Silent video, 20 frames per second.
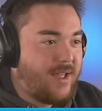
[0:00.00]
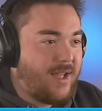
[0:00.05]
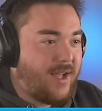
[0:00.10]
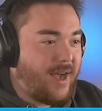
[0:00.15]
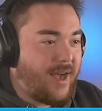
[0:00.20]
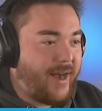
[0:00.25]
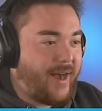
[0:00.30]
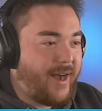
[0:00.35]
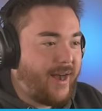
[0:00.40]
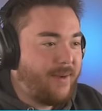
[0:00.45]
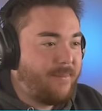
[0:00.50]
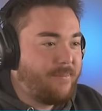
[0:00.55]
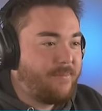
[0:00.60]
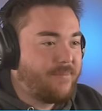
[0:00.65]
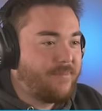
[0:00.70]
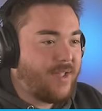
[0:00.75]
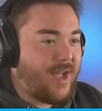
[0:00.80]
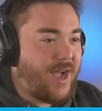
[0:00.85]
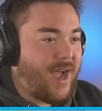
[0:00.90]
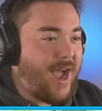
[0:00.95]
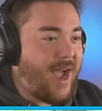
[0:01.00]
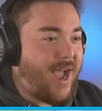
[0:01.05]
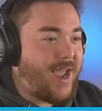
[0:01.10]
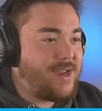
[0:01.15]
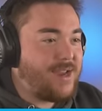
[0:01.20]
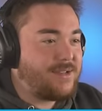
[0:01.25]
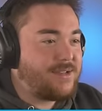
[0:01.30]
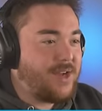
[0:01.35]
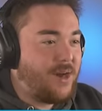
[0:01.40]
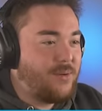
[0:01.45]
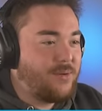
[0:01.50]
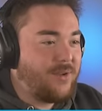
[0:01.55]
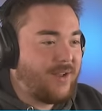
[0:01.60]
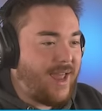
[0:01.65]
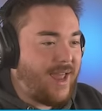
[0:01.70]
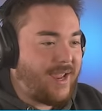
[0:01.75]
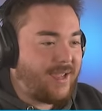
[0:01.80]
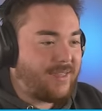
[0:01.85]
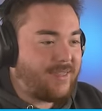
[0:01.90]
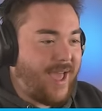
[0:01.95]
Um, I don't
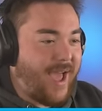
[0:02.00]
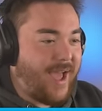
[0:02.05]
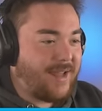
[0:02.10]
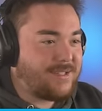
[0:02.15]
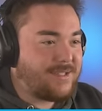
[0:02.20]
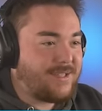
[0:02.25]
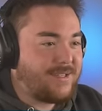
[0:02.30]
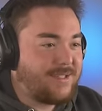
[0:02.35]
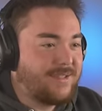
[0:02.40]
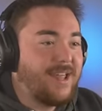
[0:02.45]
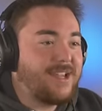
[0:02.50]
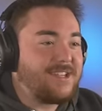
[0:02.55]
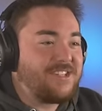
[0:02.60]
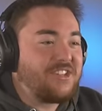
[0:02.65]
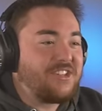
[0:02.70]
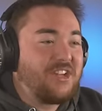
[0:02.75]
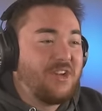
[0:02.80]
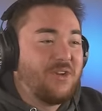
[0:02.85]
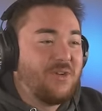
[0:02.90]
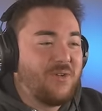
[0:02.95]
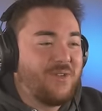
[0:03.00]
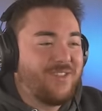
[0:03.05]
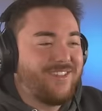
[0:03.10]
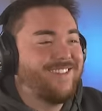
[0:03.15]
like that. Let's do.